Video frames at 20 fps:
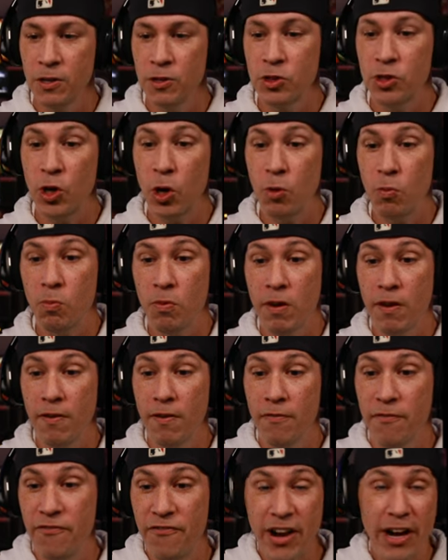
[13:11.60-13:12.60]
So
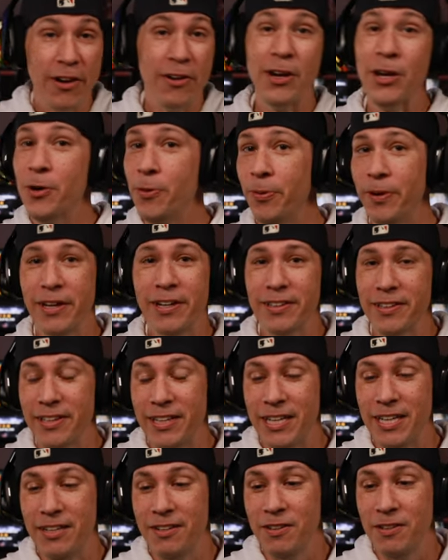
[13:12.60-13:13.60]
very
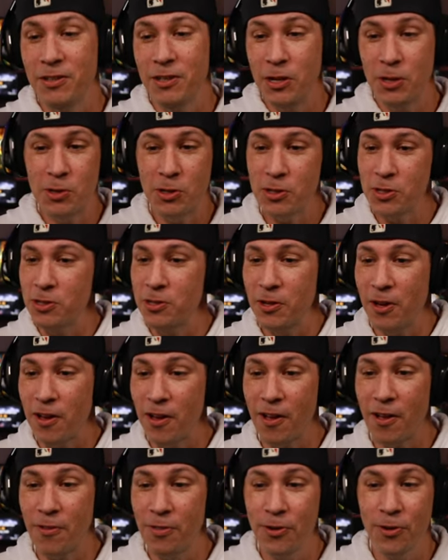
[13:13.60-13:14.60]
quickly, you just
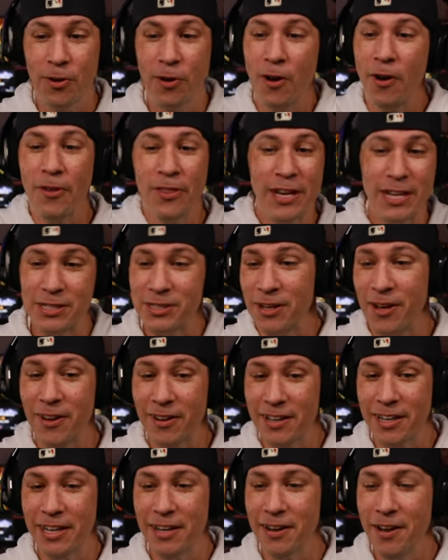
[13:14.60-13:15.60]
saw through all that
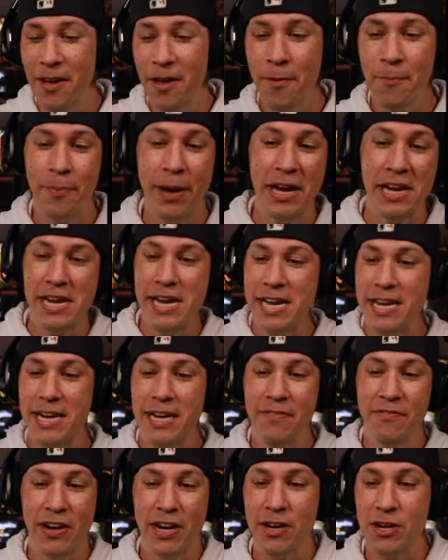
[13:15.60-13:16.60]
talking by
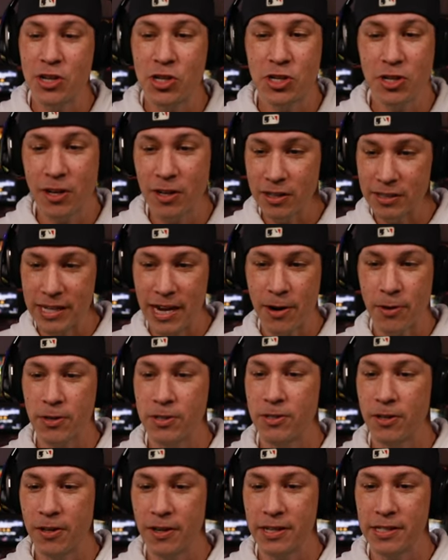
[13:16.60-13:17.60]
hitting various shark
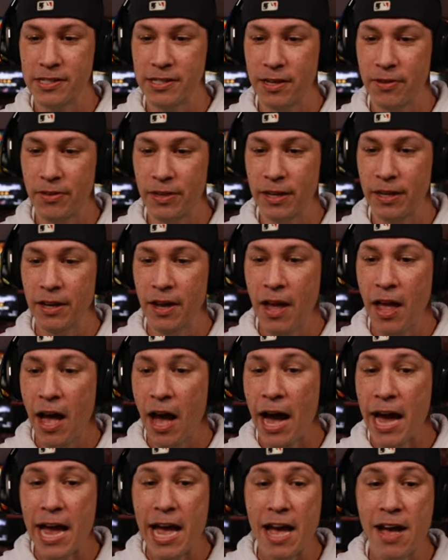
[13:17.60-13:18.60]
tower targets and everything.
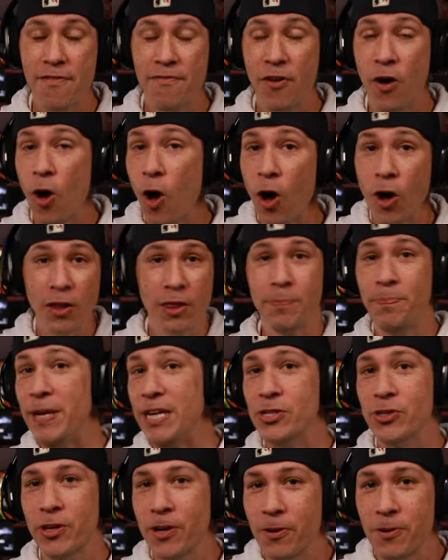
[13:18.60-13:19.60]
I have all the
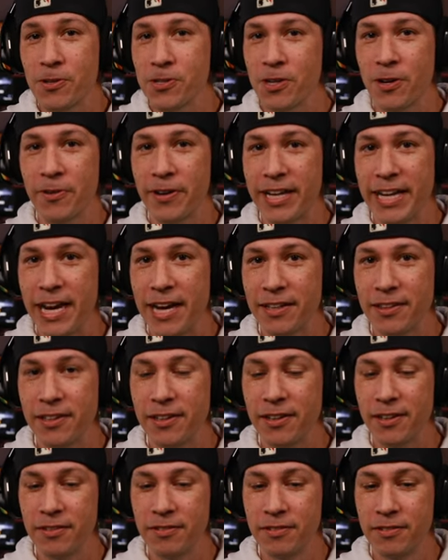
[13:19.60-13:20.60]
beachgoers already out
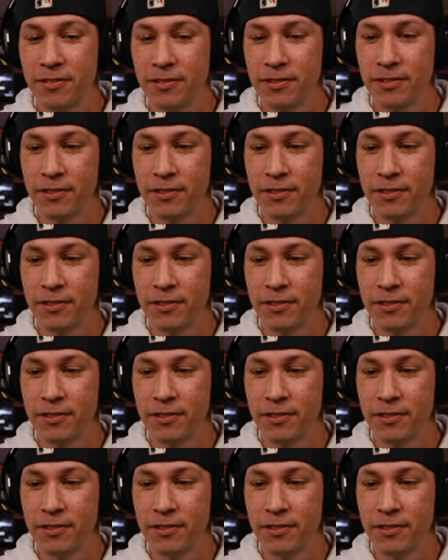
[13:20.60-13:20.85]
there.